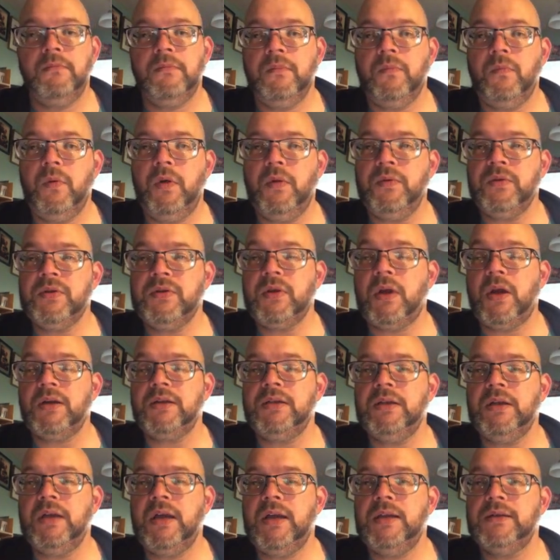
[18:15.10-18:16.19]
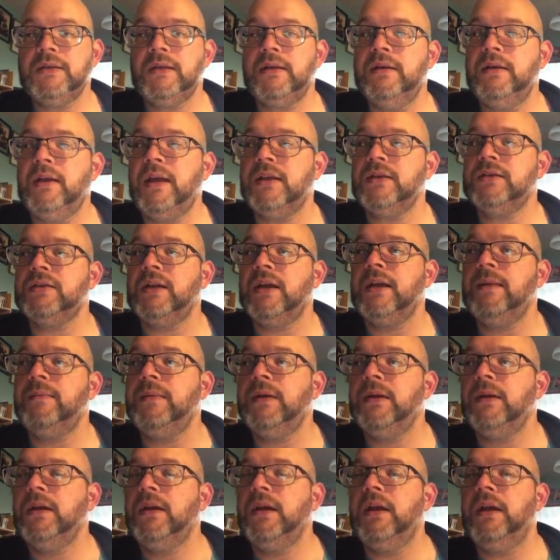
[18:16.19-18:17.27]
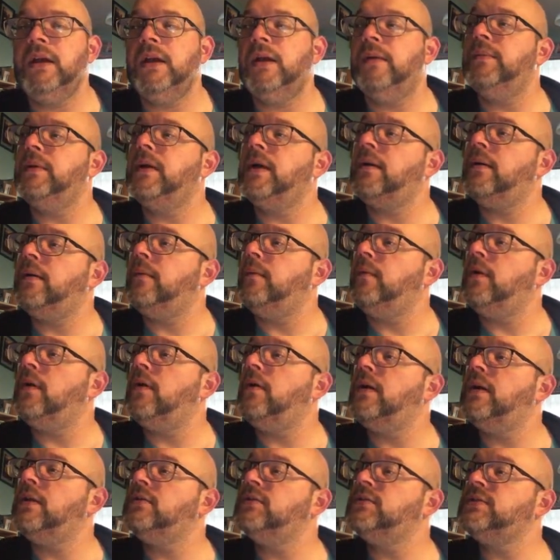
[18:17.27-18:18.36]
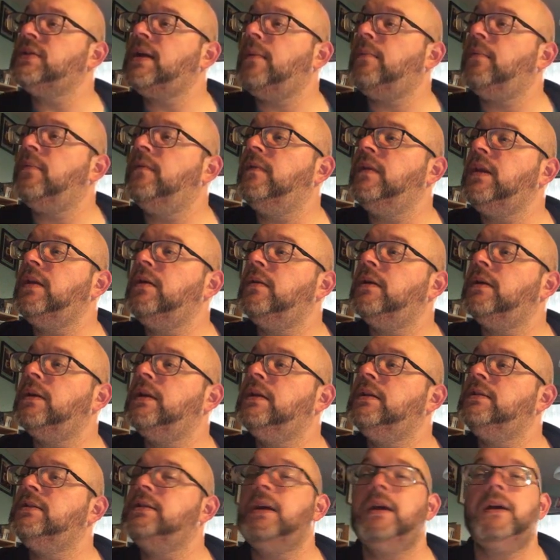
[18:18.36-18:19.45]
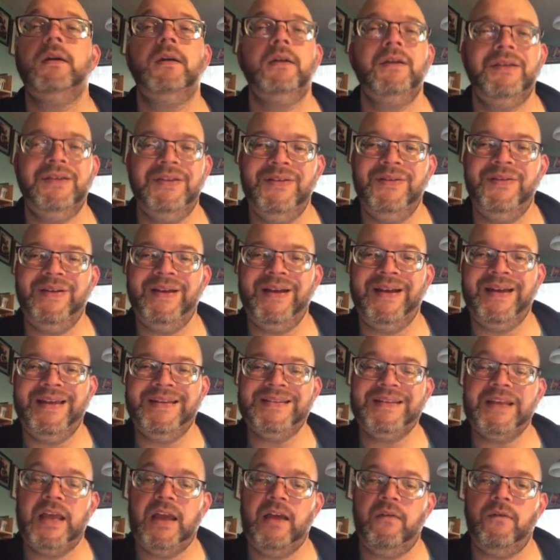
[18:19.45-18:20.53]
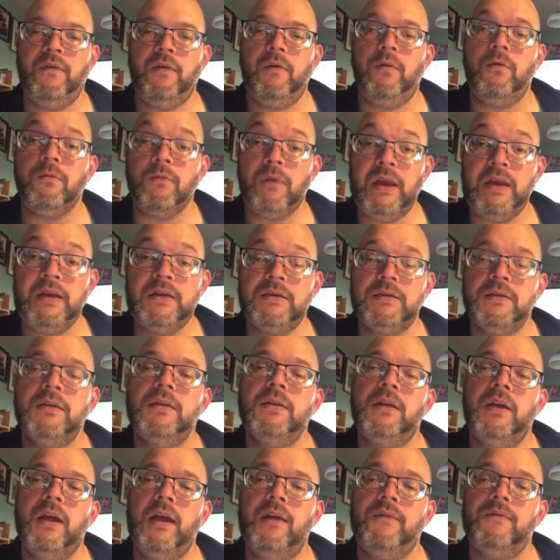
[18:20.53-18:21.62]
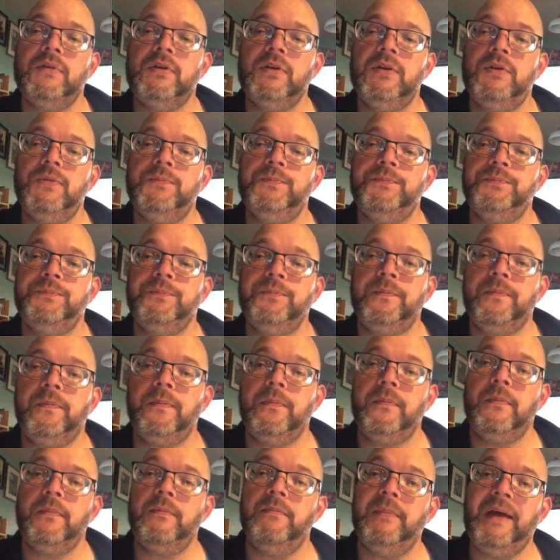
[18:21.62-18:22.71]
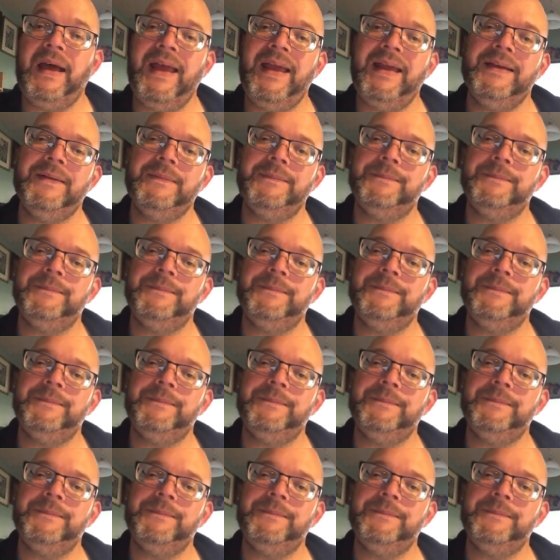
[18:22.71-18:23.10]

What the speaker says: we'll talk to you guys next time. And we'll go ahead and stop the video, and you guys have a great afternoon. Bye.